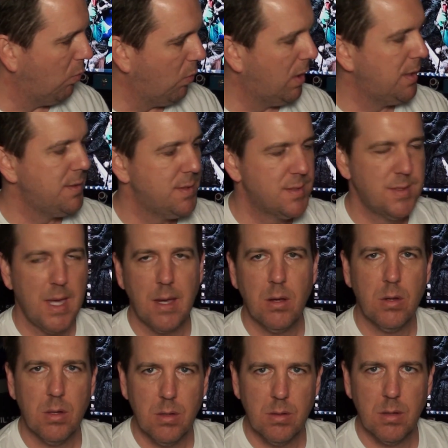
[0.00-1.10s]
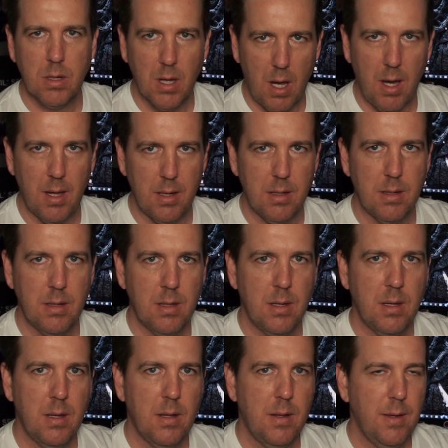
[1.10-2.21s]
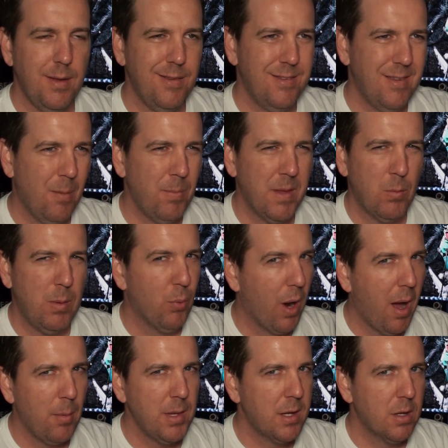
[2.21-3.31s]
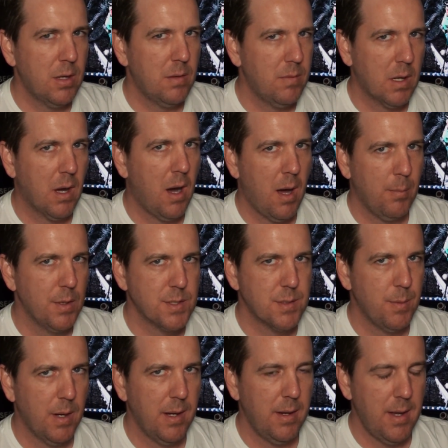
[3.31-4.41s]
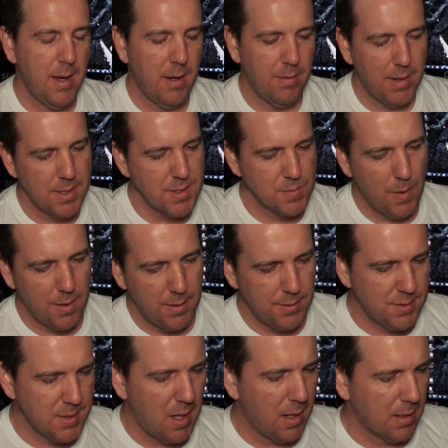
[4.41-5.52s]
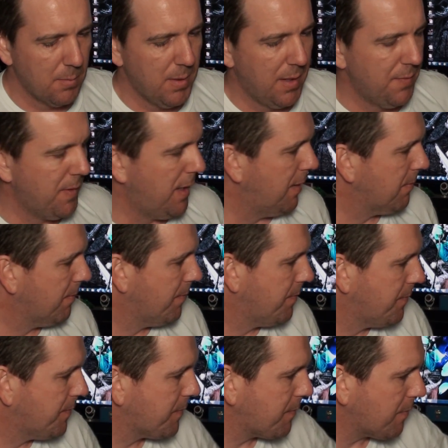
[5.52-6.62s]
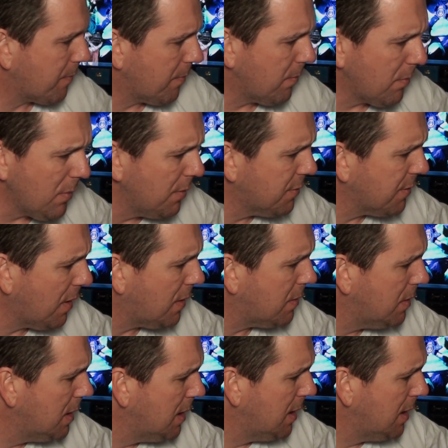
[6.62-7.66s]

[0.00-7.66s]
one single gun is something we probably could have accomplished by now. And I just wanted to talk about that. So